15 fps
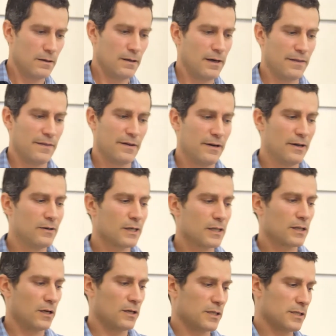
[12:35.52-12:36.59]
the hearing
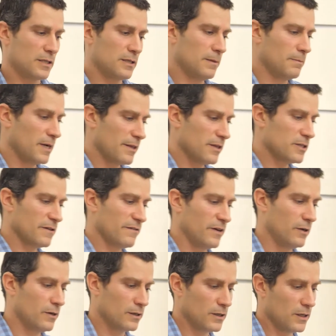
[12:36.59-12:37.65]
loss, the mothers of
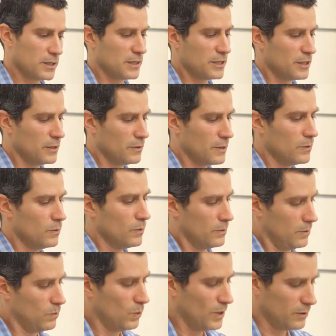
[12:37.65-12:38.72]
hearing loss children
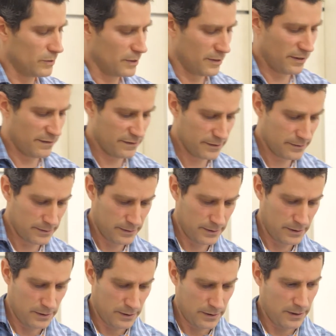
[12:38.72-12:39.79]
will recover.
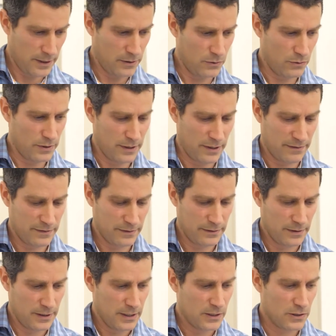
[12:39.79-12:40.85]
They do recover.
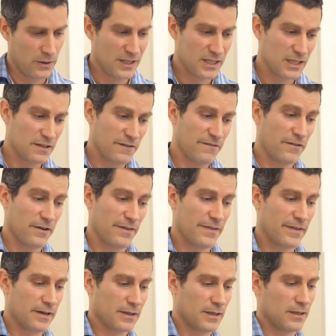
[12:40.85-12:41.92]
So this is the first
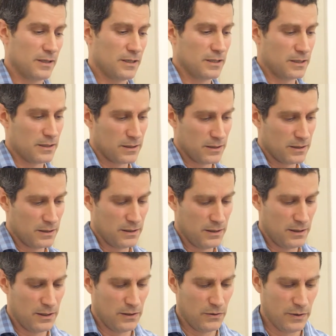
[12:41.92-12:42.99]
thing that is
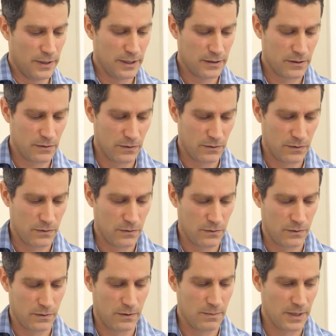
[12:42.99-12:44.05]
unique
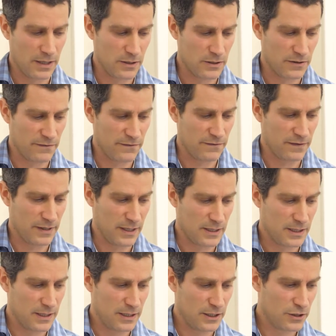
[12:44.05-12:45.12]
to the mothers of
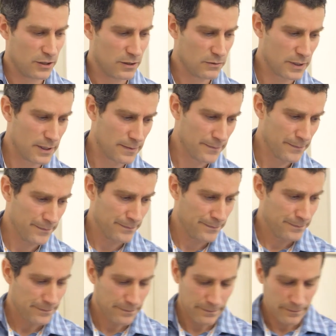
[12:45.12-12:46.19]
ST children.
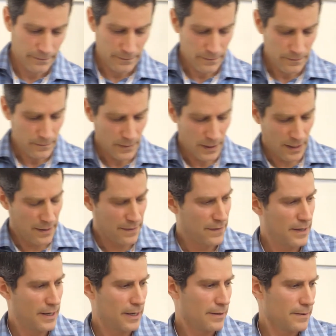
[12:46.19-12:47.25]
And
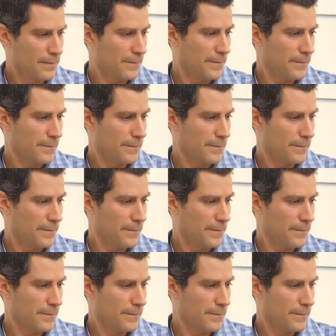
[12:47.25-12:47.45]
then